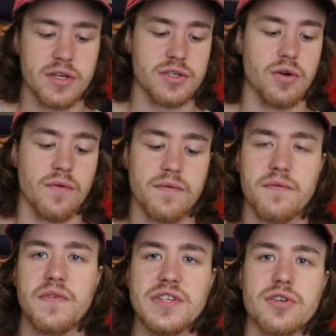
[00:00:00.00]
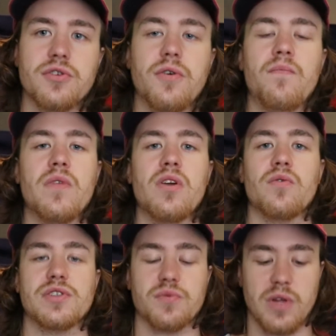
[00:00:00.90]
So physical,
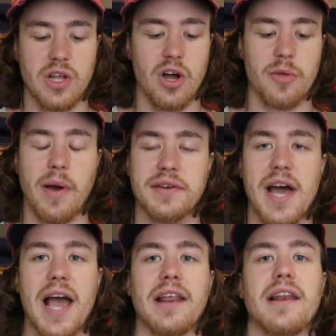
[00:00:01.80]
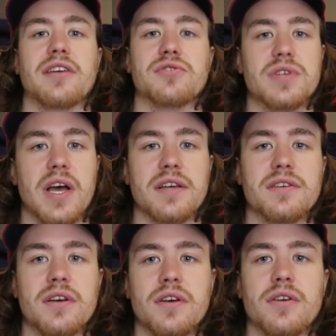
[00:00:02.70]
it's really all about diet and exercise.
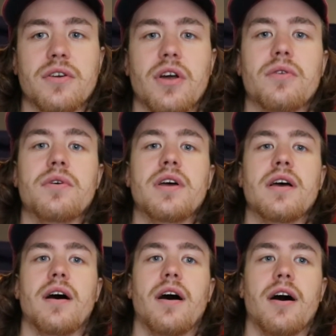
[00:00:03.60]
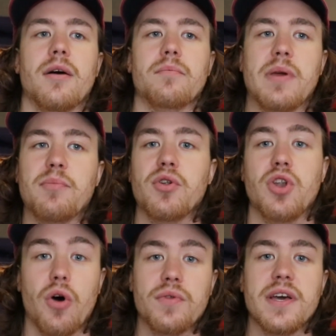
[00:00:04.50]
People
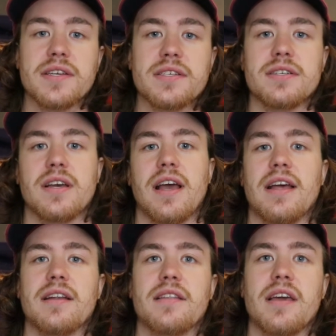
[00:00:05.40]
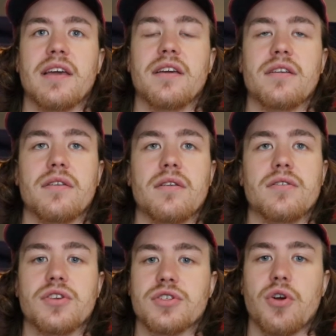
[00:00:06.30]
know this and they
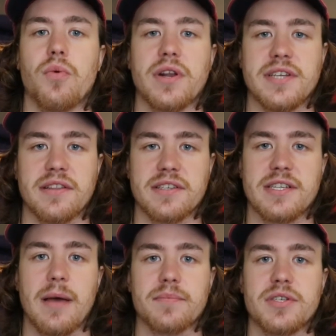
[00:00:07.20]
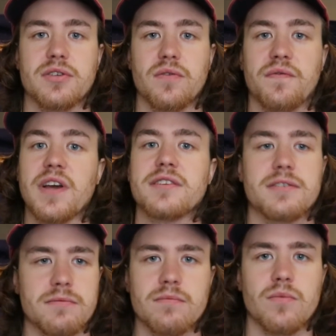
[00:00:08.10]
just don't want to take the steps to
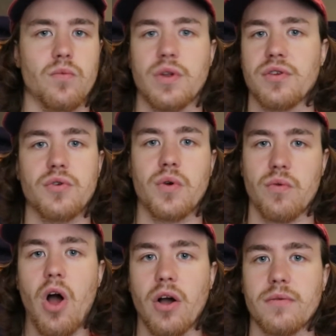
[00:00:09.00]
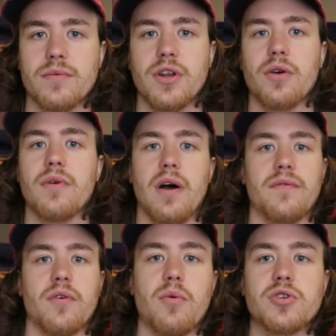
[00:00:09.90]
fix what they're doing wrong.
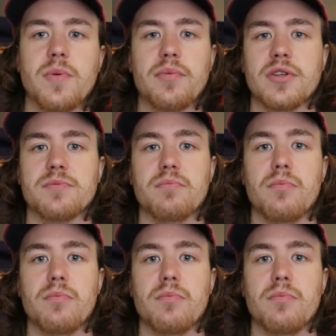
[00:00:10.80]
For most people, it's